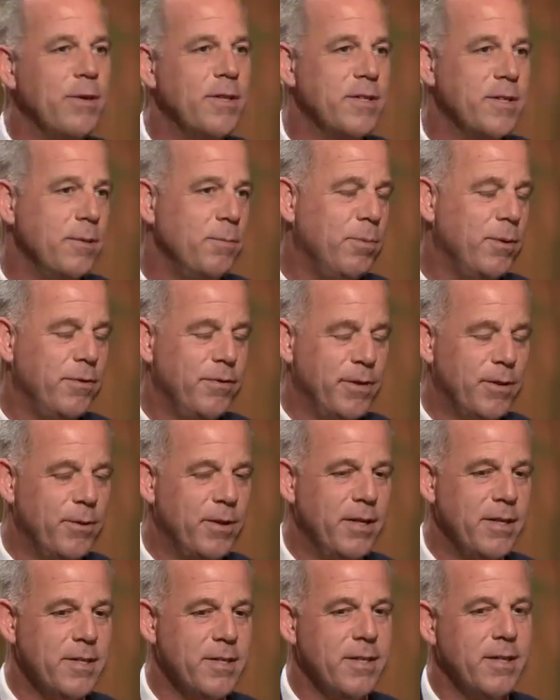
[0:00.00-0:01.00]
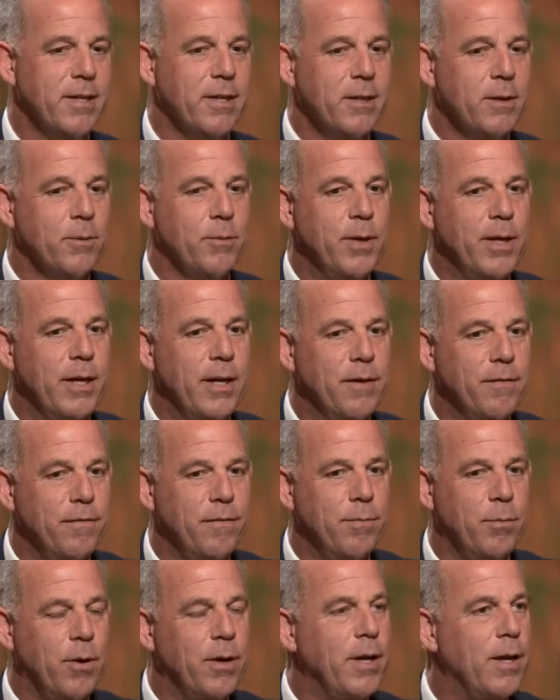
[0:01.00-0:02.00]
simple, very easy. We have
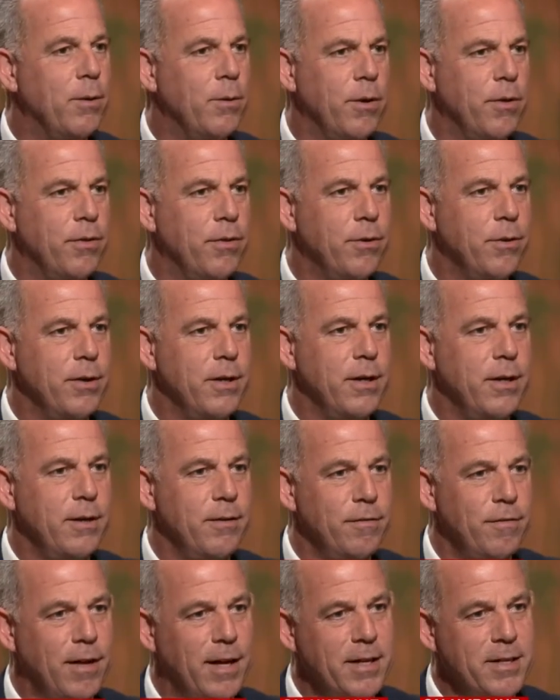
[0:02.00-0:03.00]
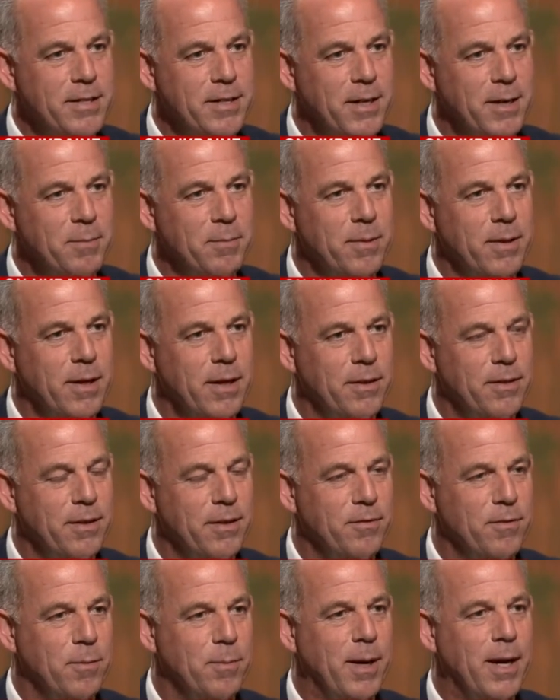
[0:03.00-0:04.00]
1 hour 30 flight time. I
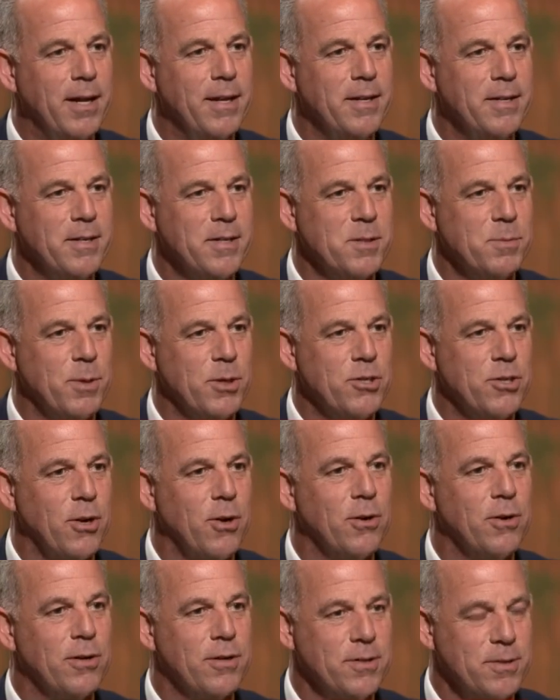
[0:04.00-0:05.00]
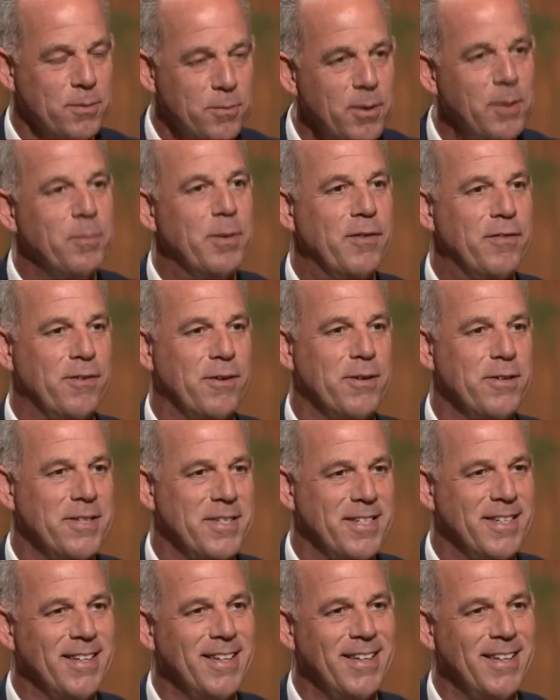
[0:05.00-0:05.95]
think from Ireland it's much longer, so we'll be first.